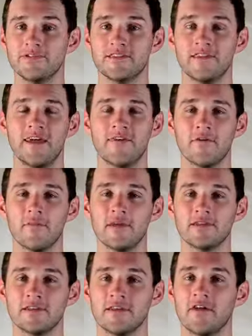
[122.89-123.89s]
to never
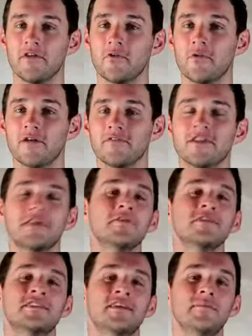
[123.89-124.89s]
miss another one of
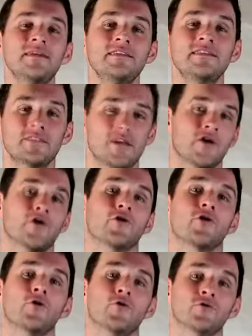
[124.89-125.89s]
little Timmy's soccer
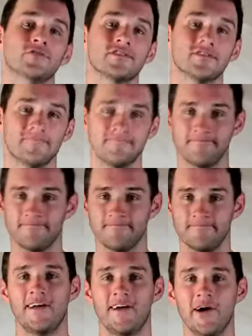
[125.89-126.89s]
goals.
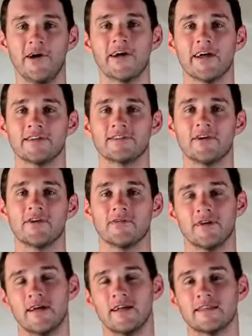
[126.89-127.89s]
Okay, so
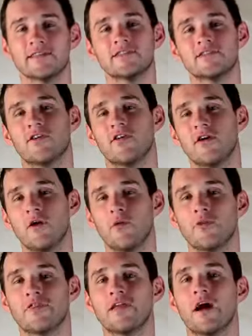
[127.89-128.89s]
let's start
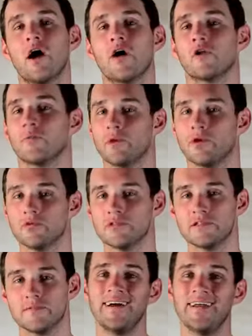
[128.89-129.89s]
with the auto modes.
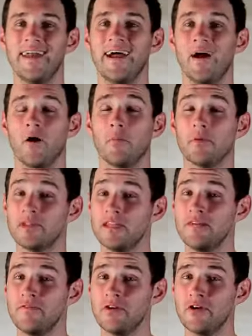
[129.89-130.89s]
Now,
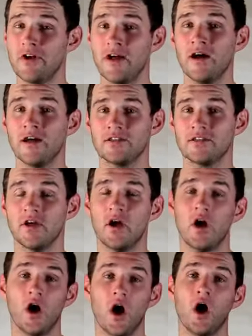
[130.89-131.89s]
believe it or not,
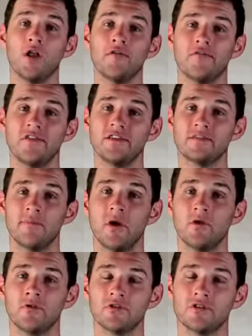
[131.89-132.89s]
all of these
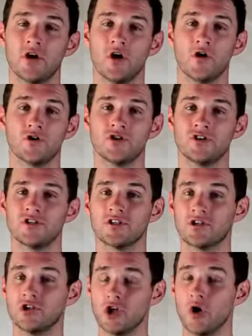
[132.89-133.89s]
modes are just a
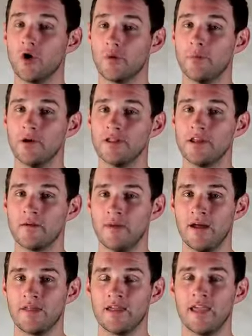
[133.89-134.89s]
joke put there
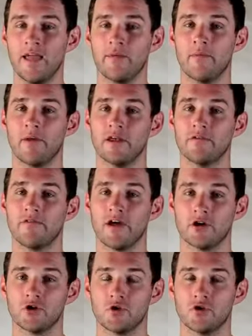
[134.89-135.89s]
by the camera
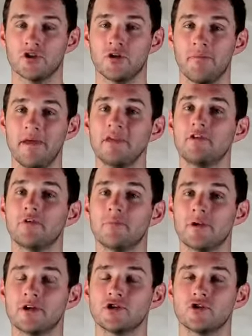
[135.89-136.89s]
manufacturer to make your
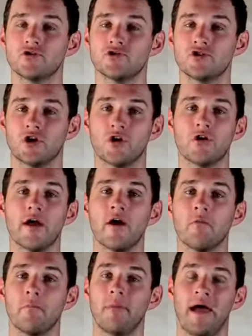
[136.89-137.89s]
pictures turn
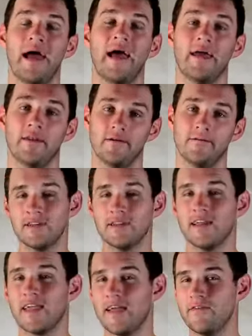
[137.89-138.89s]
out bad.
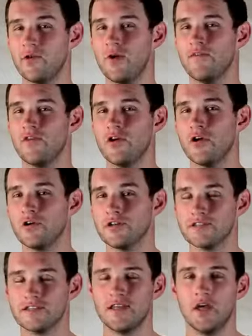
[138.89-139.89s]
Like, have you ever
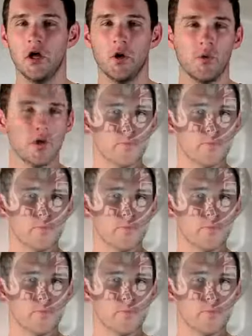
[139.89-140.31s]
noticed when